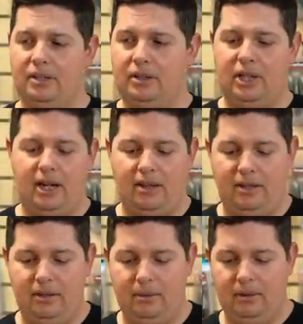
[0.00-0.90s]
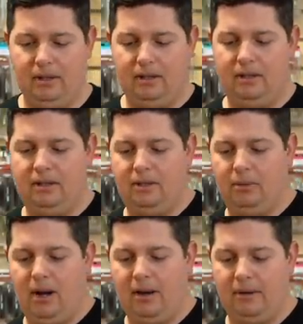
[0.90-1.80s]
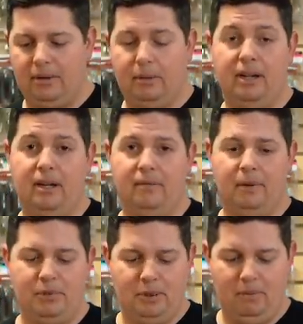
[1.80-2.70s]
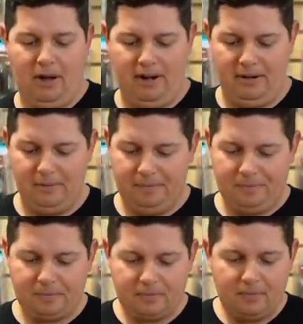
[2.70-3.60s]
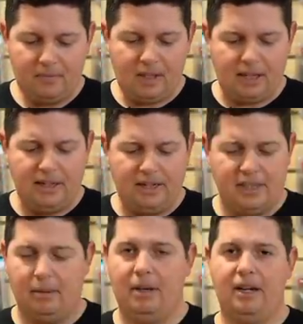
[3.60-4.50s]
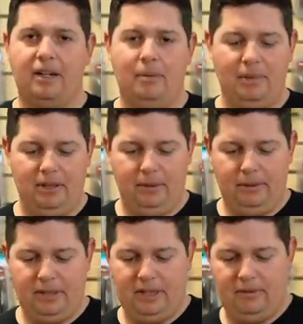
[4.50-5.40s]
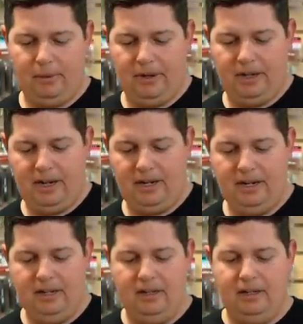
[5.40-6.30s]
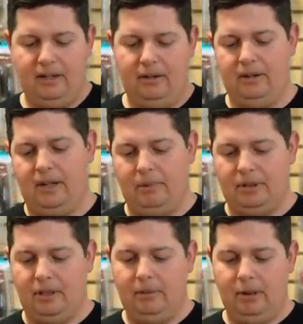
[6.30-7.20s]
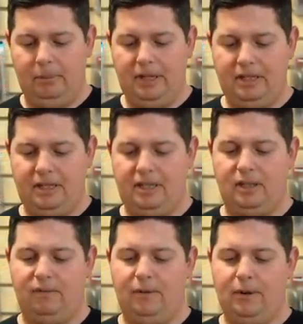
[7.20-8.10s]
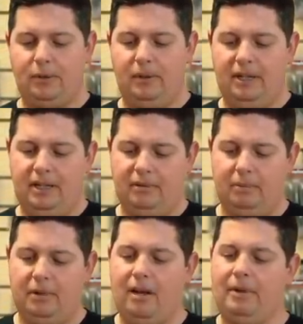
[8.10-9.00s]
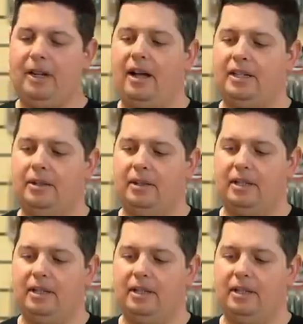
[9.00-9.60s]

So check out the new Curado 300 from Shimano. Next up, got a couple of lures here for you today, or a couple terminal pieces. This first one is from Gamakatsu.